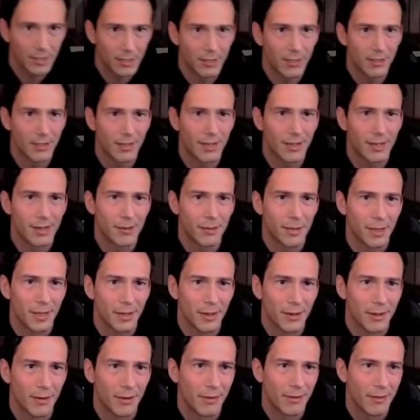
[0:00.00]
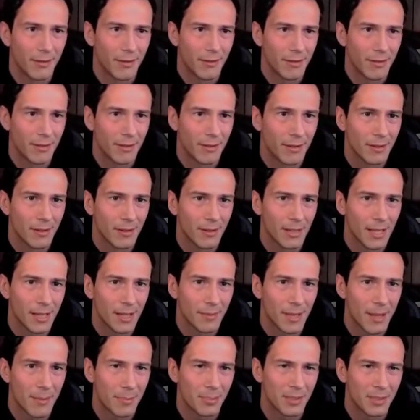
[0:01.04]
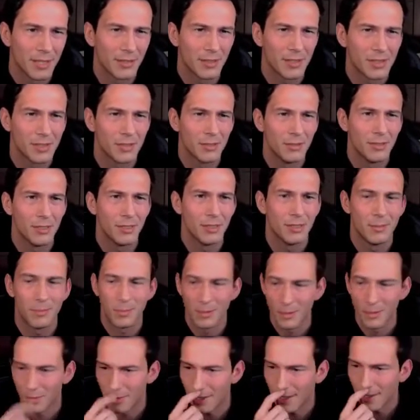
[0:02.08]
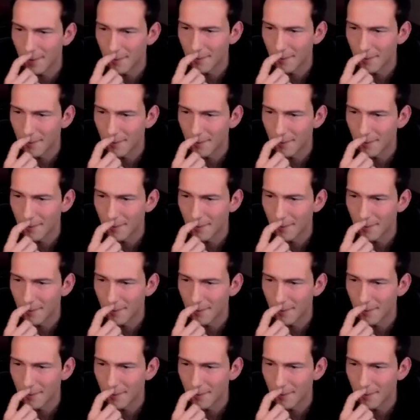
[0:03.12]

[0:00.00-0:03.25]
There we go. That plate looks too good to put away.